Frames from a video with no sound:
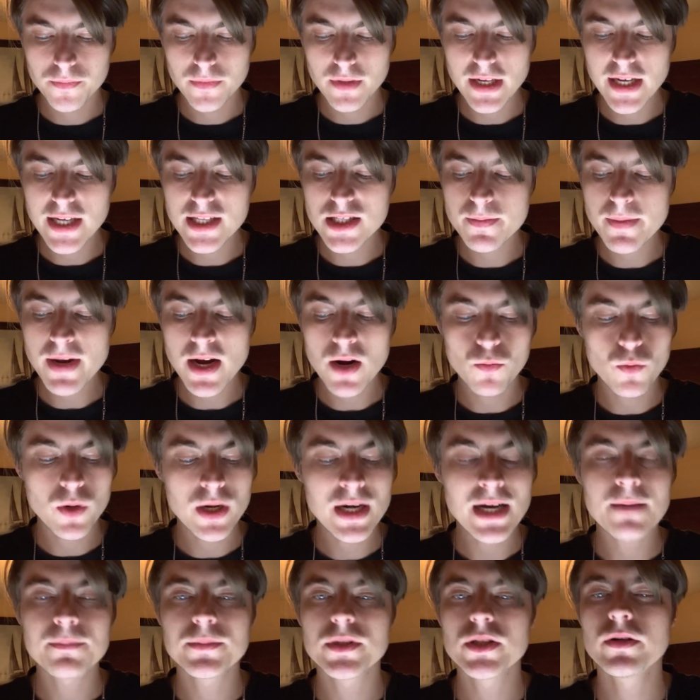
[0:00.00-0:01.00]
it's about what
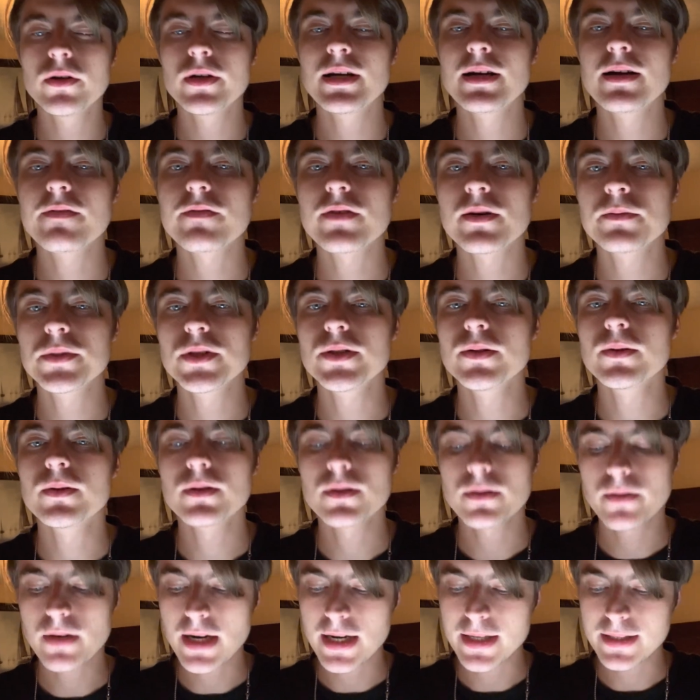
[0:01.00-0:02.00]
I'm doing and if I'm doing
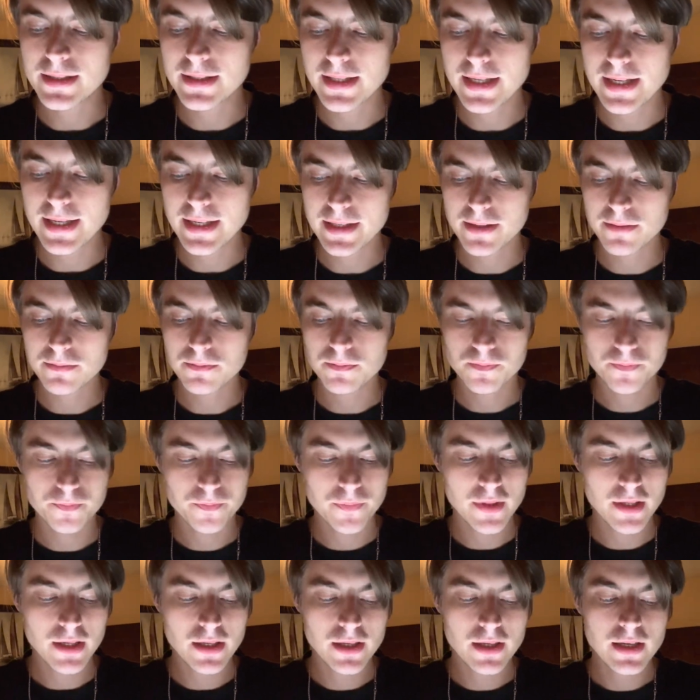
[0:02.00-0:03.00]
the right thing.
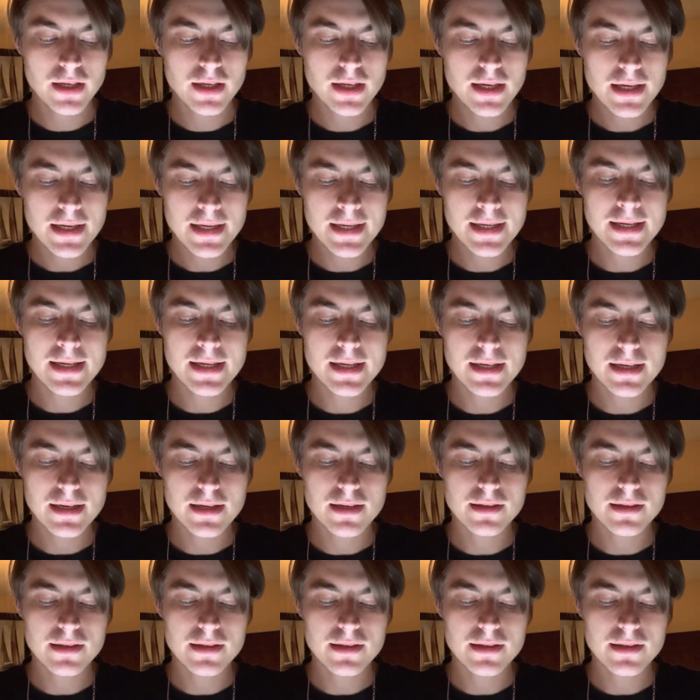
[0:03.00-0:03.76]
And